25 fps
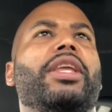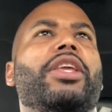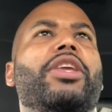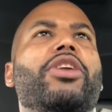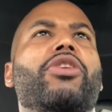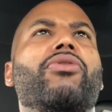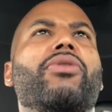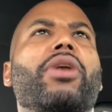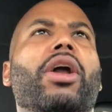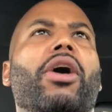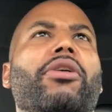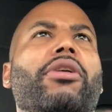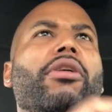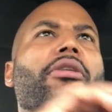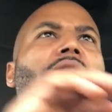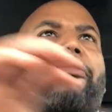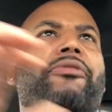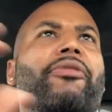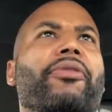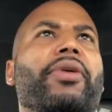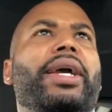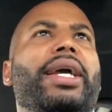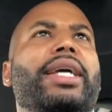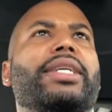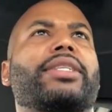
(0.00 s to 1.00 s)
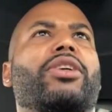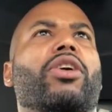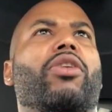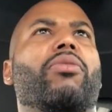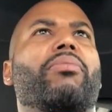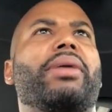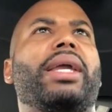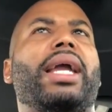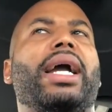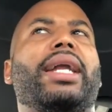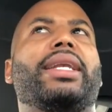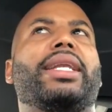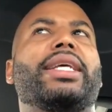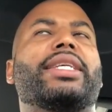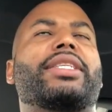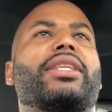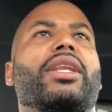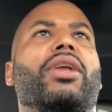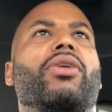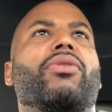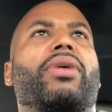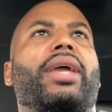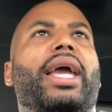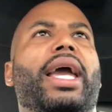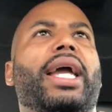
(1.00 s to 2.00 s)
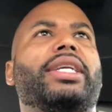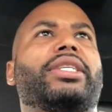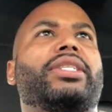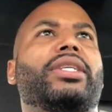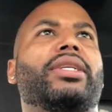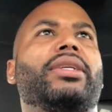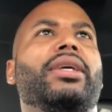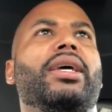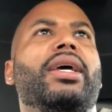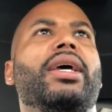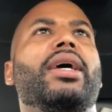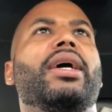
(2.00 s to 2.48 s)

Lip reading: and you know your friend's gonna be at this location,